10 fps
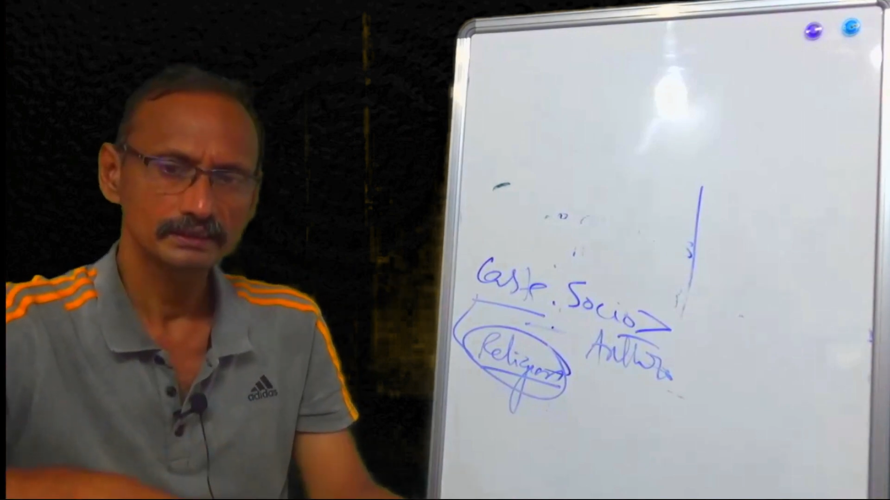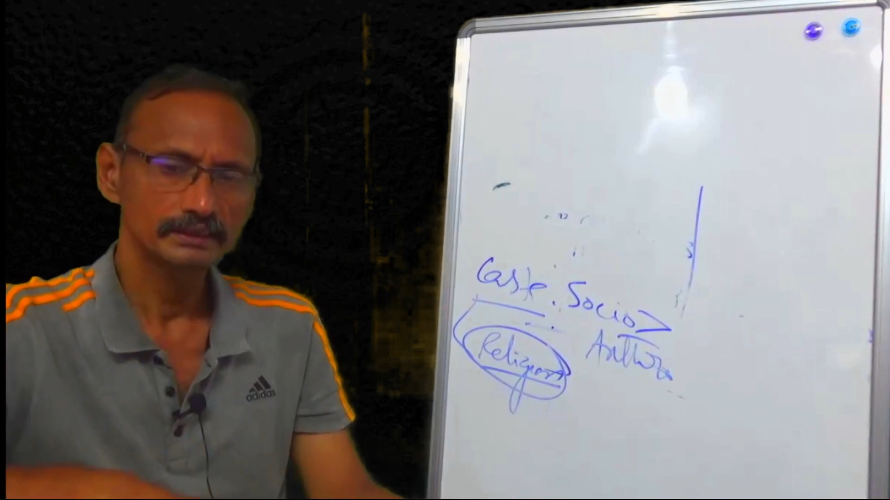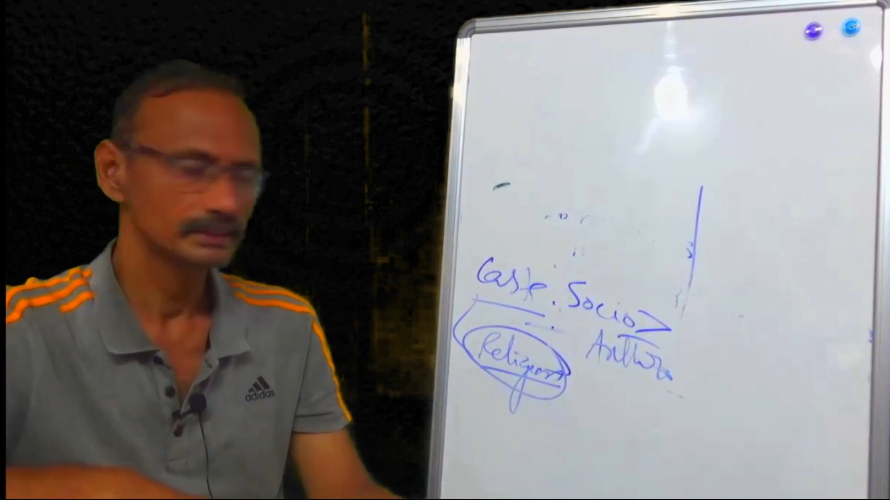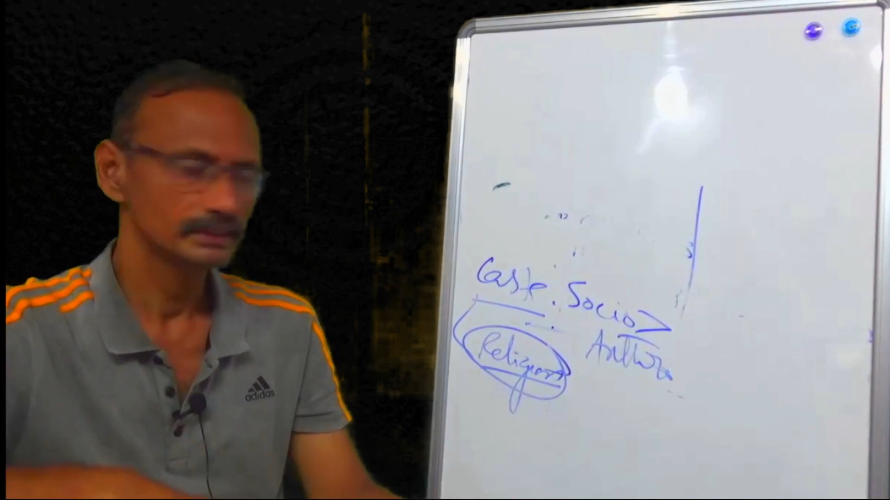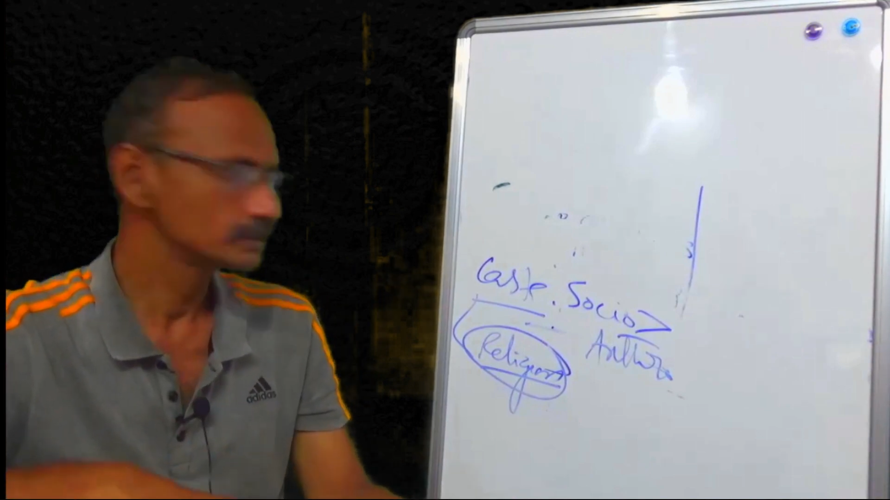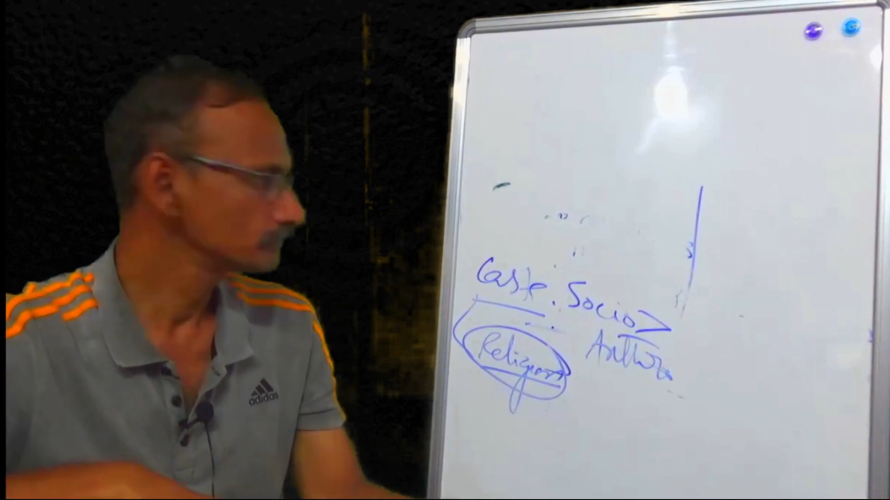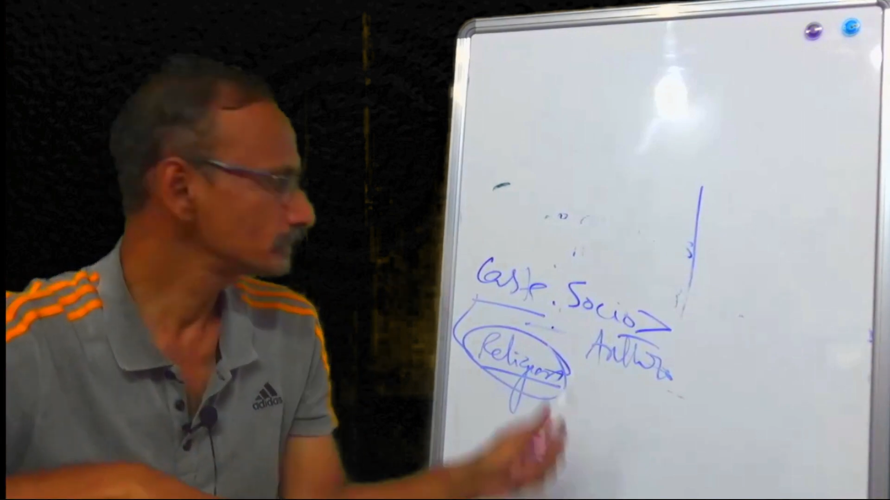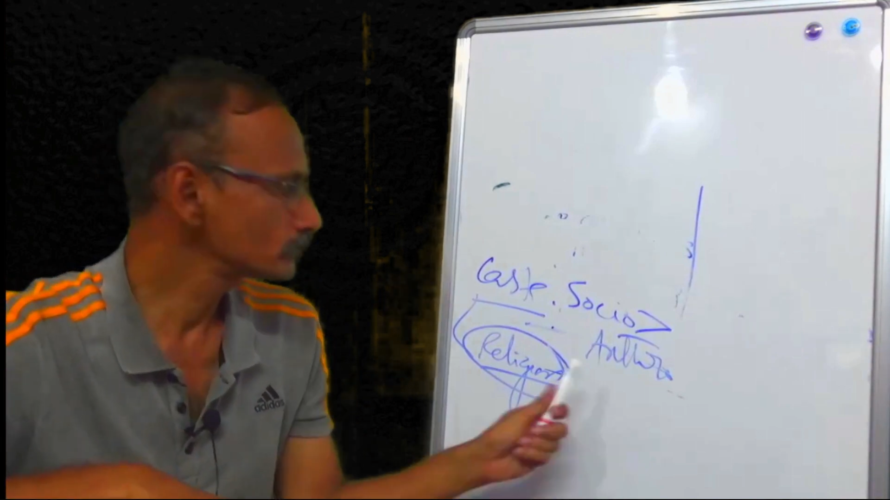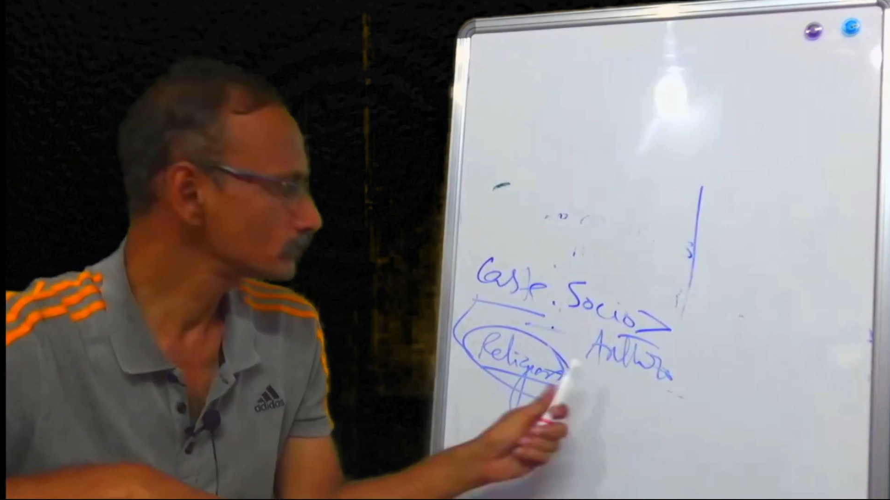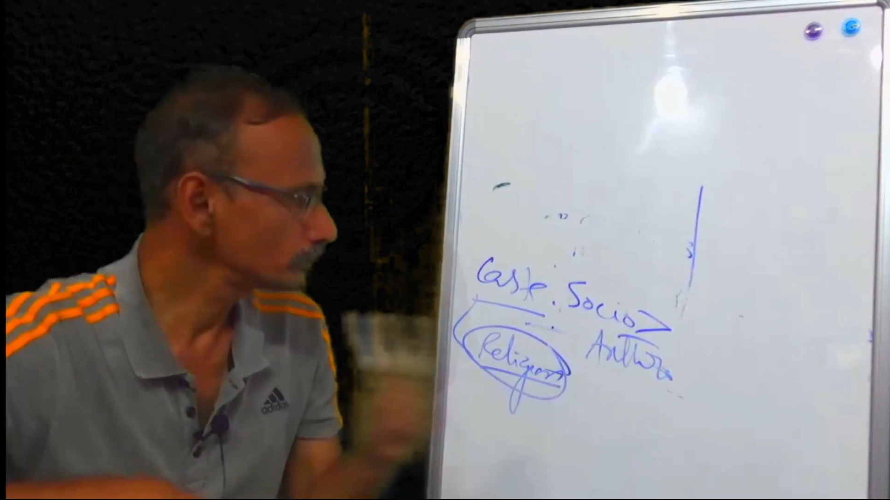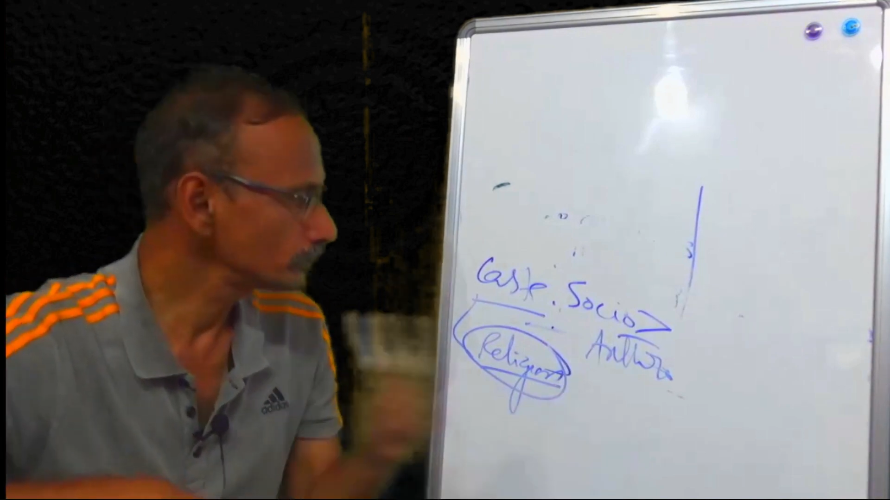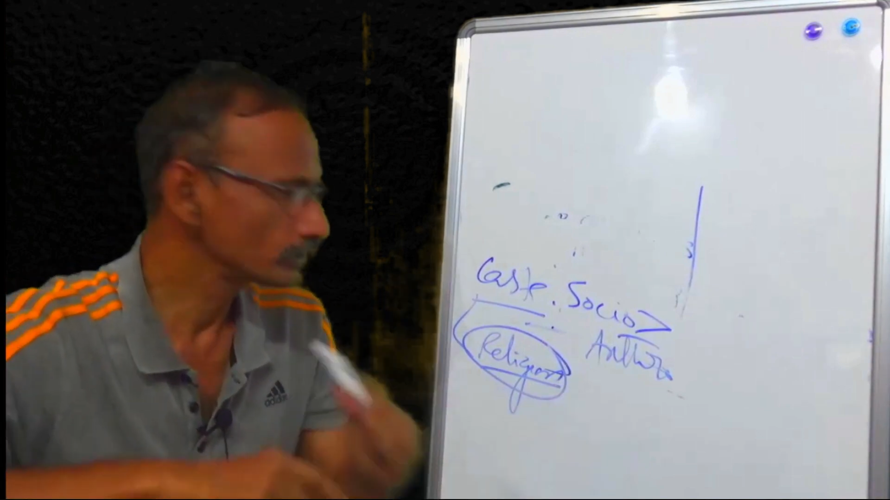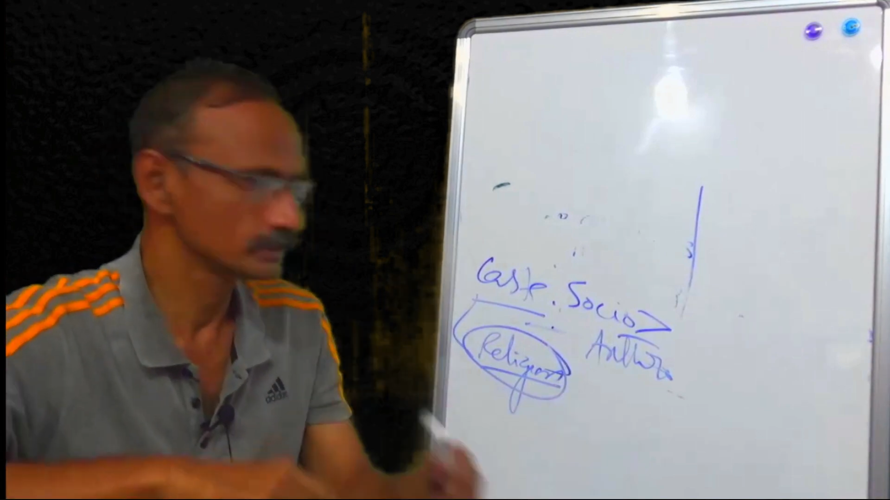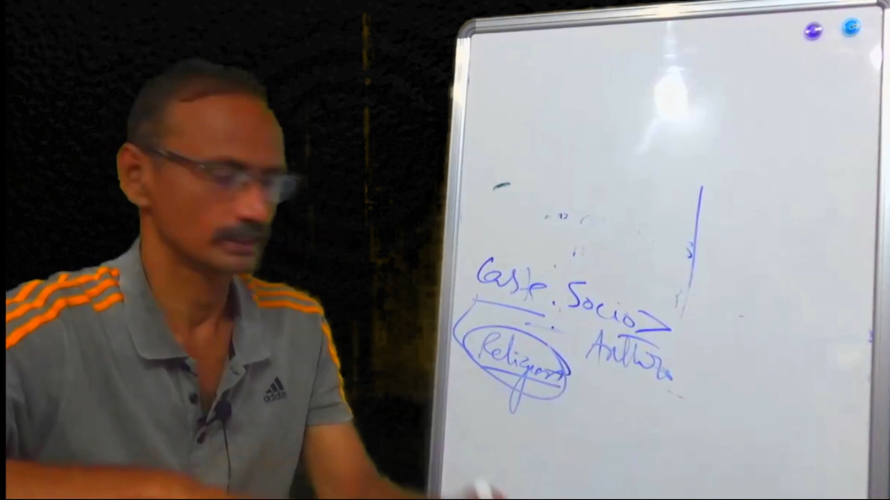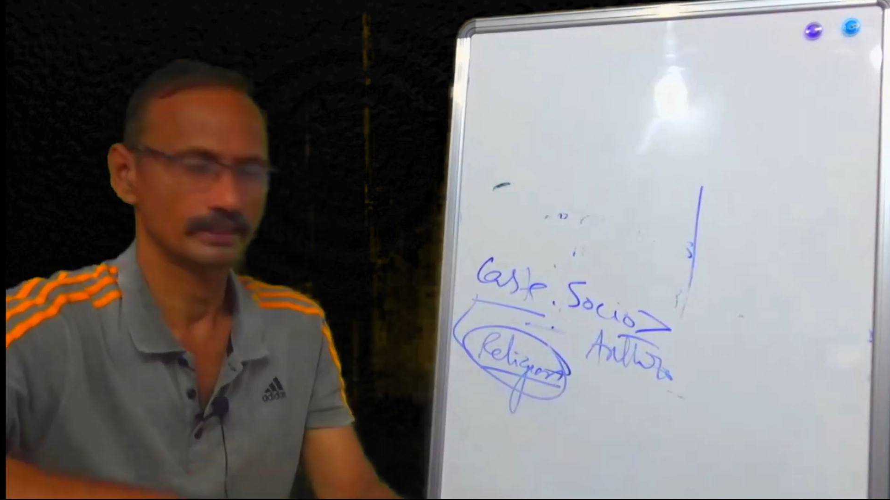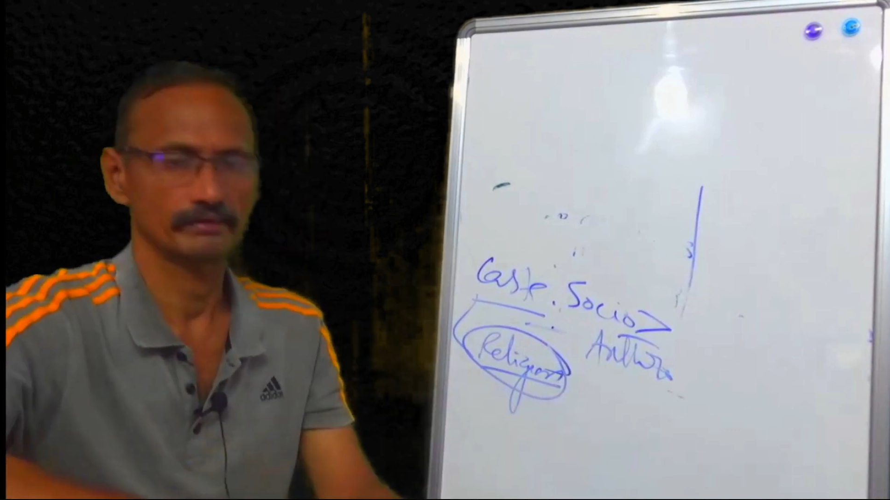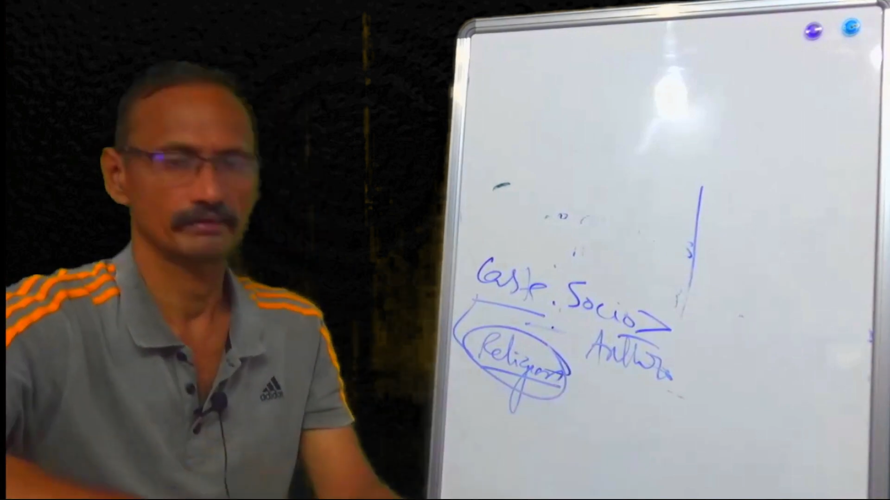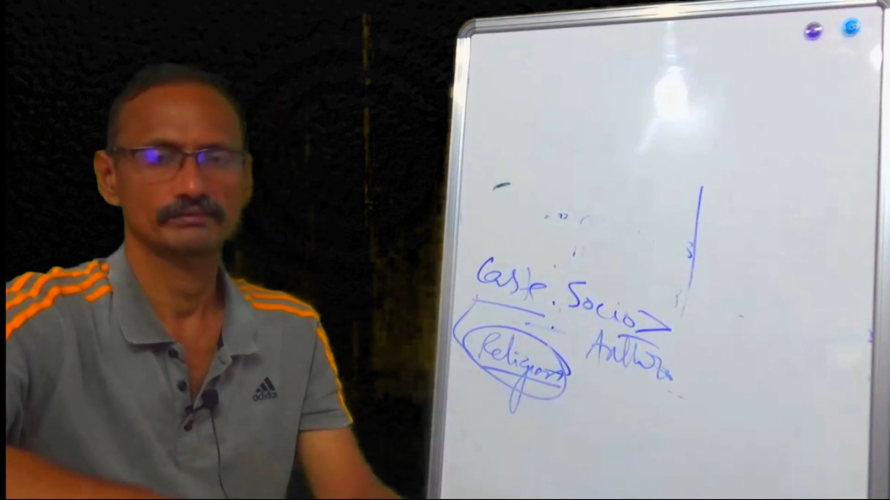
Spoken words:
things which Socio doesn't have.